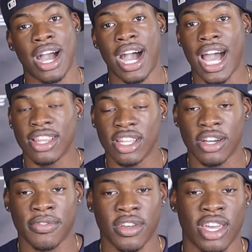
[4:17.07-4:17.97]
I
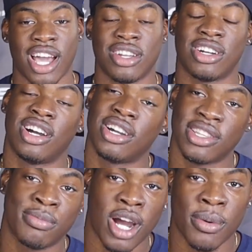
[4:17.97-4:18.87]
love it. I know
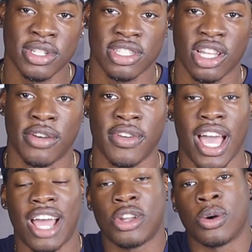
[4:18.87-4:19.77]
other barbers love
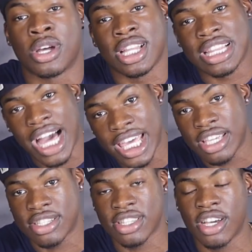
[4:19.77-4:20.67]
it. I know
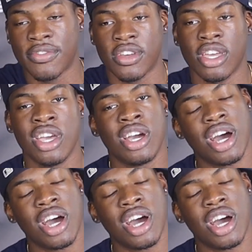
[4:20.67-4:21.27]
clients love it.